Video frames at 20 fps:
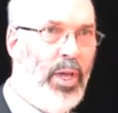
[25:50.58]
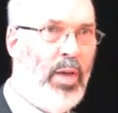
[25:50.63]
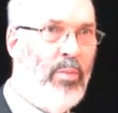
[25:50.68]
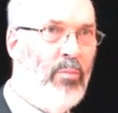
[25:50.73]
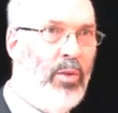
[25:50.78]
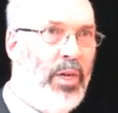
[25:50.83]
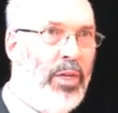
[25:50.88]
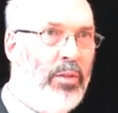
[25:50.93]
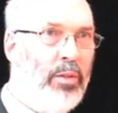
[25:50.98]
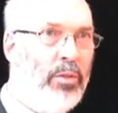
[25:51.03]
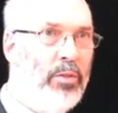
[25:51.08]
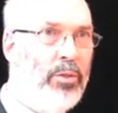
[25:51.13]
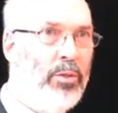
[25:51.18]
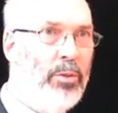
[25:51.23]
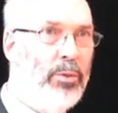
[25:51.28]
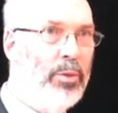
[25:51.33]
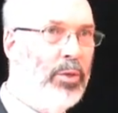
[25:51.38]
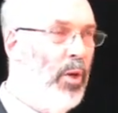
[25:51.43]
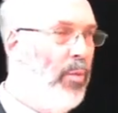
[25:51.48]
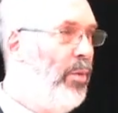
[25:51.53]
camp like this
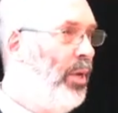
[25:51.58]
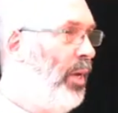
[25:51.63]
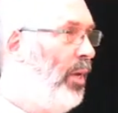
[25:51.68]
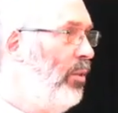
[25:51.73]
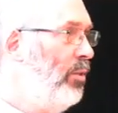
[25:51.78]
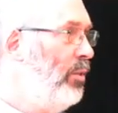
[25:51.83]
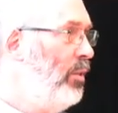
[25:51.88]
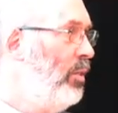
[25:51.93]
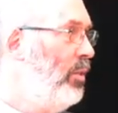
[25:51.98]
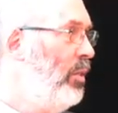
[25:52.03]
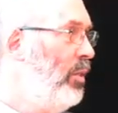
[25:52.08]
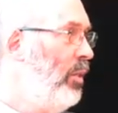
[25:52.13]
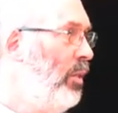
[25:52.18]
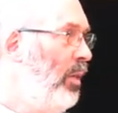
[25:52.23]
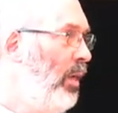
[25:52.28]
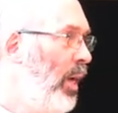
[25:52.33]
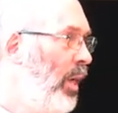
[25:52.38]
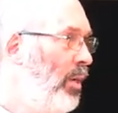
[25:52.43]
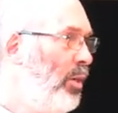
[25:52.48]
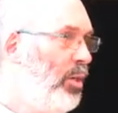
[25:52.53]
to accommodate sixty to
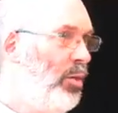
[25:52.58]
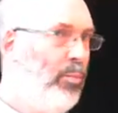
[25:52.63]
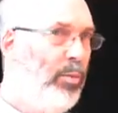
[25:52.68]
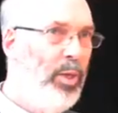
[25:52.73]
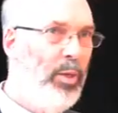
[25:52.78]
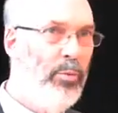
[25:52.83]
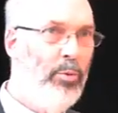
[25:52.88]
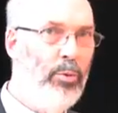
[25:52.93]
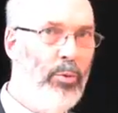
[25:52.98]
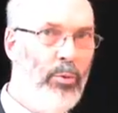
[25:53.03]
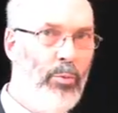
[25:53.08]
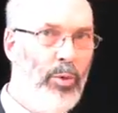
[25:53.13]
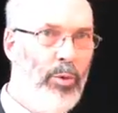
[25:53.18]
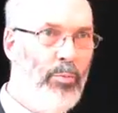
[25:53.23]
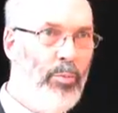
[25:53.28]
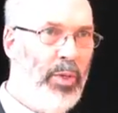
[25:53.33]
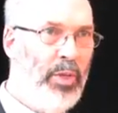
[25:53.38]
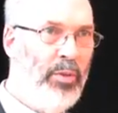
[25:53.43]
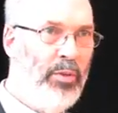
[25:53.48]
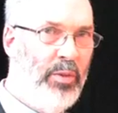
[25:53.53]
ninety people
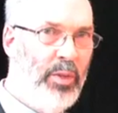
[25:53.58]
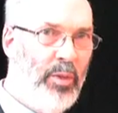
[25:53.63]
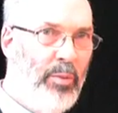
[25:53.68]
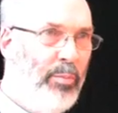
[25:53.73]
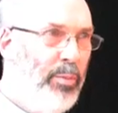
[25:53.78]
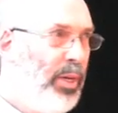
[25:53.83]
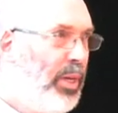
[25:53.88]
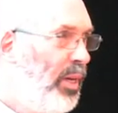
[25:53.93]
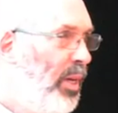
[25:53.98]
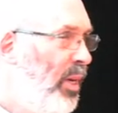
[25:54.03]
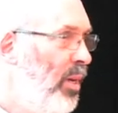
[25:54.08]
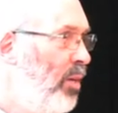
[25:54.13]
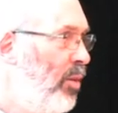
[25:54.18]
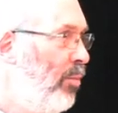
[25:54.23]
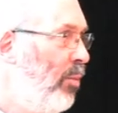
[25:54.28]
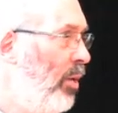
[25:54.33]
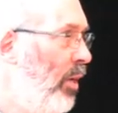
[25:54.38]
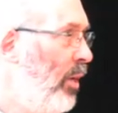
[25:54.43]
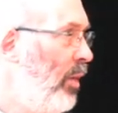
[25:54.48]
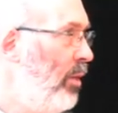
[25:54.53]
would be the big
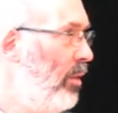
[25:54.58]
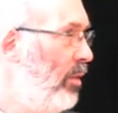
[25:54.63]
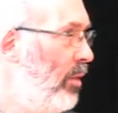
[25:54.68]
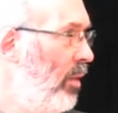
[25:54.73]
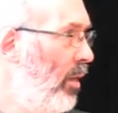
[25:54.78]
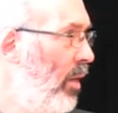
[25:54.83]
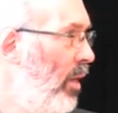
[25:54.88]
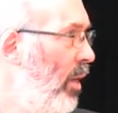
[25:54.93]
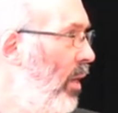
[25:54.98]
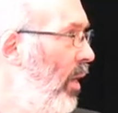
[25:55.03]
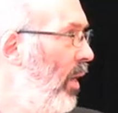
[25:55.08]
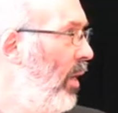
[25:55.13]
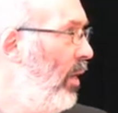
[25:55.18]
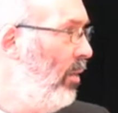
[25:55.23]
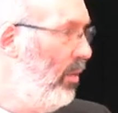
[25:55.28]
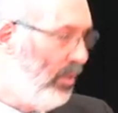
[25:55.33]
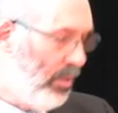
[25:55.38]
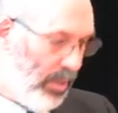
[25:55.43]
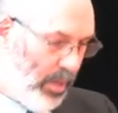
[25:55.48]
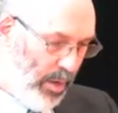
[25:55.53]
enterprise at
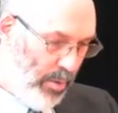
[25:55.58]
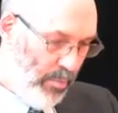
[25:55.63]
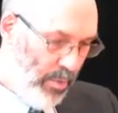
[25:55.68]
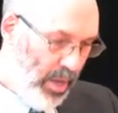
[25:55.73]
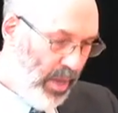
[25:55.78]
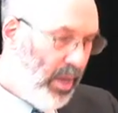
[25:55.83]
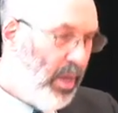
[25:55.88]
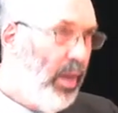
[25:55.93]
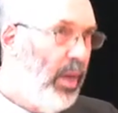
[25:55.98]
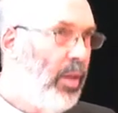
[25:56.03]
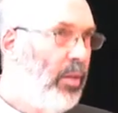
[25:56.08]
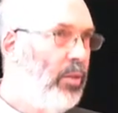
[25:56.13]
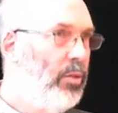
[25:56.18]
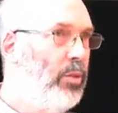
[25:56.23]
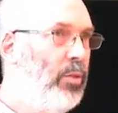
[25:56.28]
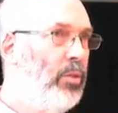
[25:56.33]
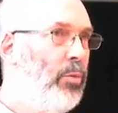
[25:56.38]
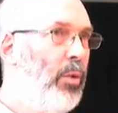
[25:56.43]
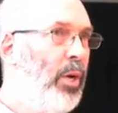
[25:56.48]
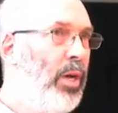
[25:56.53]
the time. And
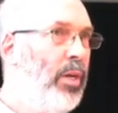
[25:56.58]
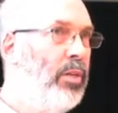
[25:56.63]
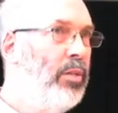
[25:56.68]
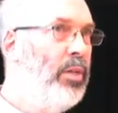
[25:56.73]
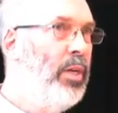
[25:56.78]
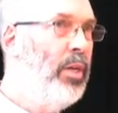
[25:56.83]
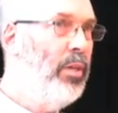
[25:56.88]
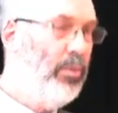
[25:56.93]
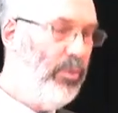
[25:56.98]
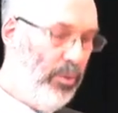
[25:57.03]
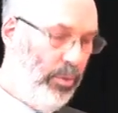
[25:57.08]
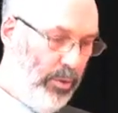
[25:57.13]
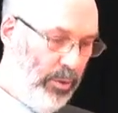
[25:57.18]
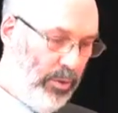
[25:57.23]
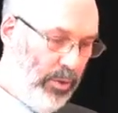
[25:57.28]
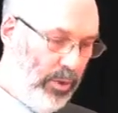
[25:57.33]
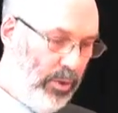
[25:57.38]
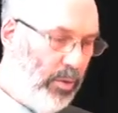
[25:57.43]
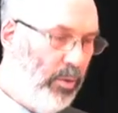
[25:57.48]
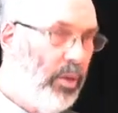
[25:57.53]
this is why it's now
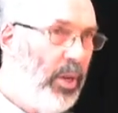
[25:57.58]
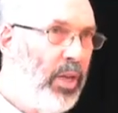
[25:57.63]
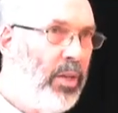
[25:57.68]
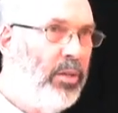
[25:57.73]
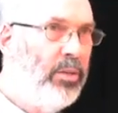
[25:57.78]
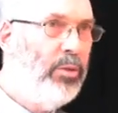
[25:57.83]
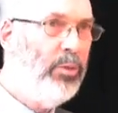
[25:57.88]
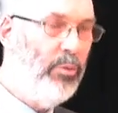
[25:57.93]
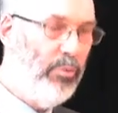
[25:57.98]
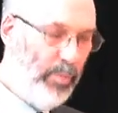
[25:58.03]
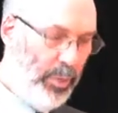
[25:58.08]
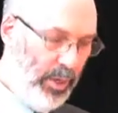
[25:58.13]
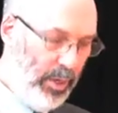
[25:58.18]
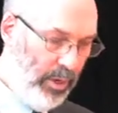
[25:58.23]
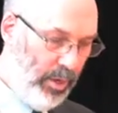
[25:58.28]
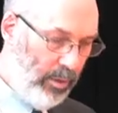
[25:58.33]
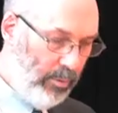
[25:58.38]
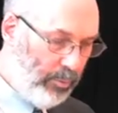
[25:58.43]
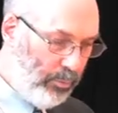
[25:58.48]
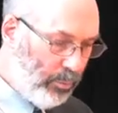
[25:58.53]
thought that it has to have
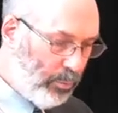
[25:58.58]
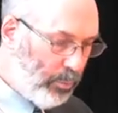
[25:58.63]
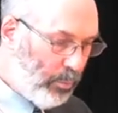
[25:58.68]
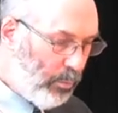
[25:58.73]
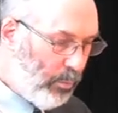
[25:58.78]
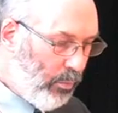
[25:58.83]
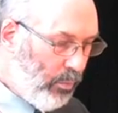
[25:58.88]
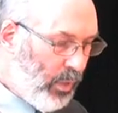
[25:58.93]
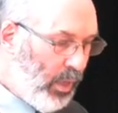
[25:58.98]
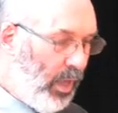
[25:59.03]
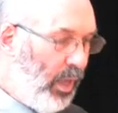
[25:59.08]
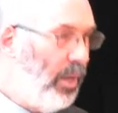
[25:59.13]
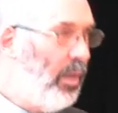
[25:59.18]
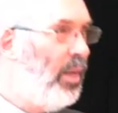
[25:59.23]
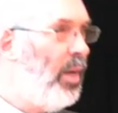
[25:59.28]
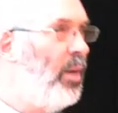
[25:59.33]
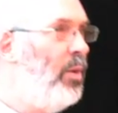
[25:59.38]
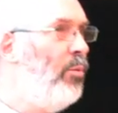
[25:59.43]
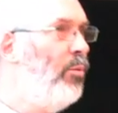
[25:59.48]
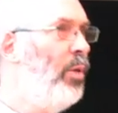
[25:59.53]
been a
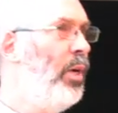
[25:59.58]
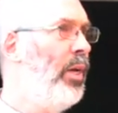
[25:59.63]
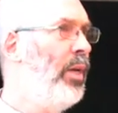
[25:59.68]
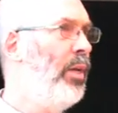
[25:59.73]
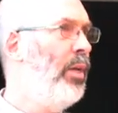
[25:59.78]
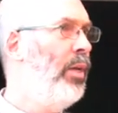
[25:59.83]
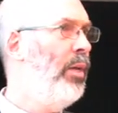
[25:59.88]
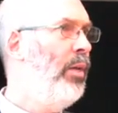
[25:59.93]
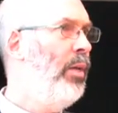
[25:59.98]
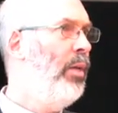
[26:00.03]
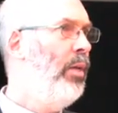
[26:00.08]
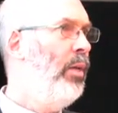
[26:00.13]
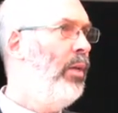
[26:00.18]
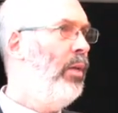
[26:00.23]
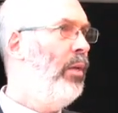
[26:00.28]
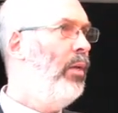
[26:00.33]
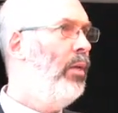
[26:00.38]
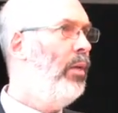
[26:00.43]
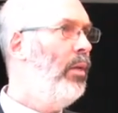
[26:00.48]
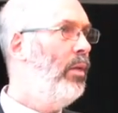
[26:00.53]
gateway
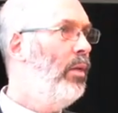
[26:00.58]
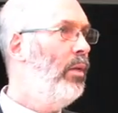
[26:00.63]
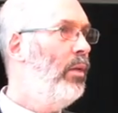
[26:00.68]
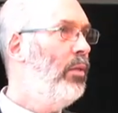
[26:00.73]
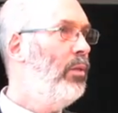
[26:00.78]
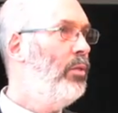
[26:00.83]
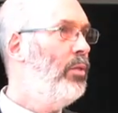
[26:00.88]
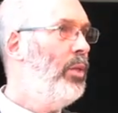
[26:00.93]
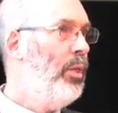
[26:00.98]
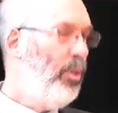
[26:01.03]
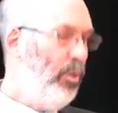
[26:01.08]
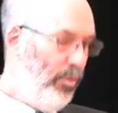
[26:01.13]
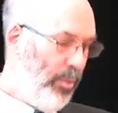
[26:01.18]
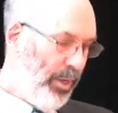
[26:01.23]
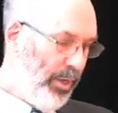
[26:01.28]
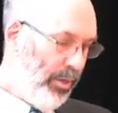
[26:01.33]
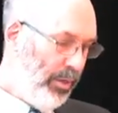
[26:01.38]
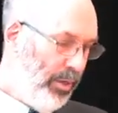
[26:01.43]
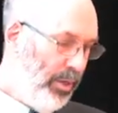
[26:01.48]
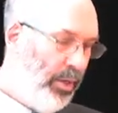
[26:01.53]

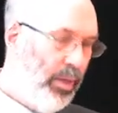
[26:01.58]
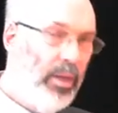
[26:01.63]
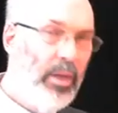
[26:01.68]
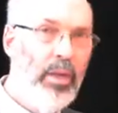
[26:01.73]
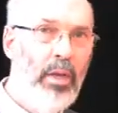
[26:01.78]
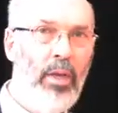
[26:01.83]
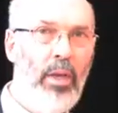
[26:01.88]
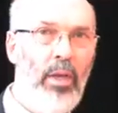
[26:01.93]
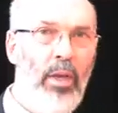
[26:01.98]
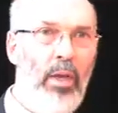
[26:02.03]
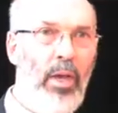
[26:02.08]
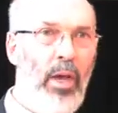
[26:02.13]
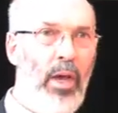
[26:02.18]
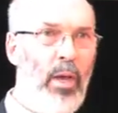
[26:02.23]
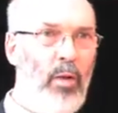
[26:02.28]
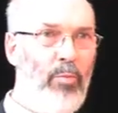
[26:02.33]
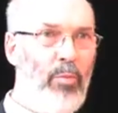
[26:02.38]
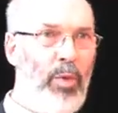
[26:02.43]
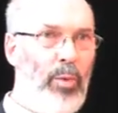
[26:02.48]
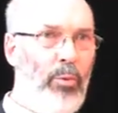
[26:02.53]
settlement,
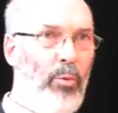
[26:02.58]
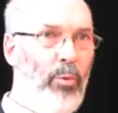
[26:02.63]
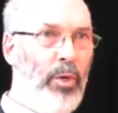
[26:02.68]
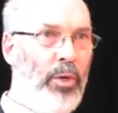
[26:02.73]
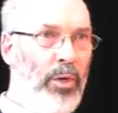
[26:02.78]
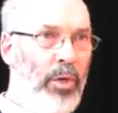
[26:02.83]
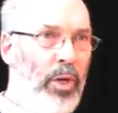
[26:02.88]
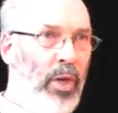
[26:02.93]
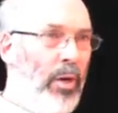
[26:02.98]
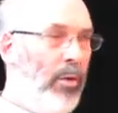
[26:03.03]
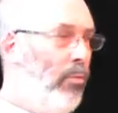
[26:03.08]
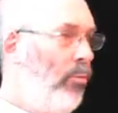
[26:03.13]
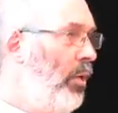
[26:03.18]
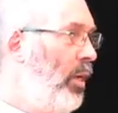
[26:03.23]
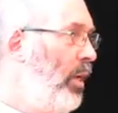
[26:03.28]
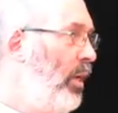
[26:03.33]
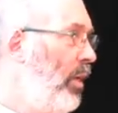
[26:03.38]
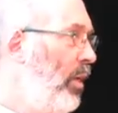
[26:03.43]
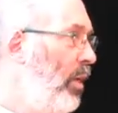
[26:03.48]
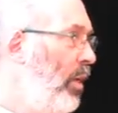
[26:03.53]
and people would not
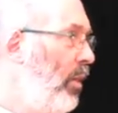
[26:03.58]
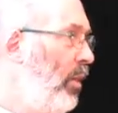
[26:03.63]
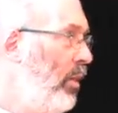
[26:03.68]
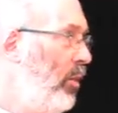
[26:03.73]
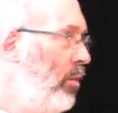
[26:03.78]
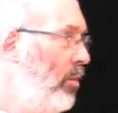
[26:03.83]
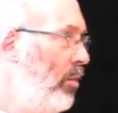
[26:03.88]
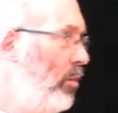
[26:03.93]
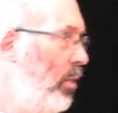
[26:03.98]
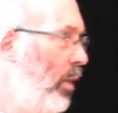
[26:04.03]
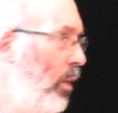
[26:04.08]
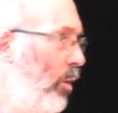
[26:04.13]
really, these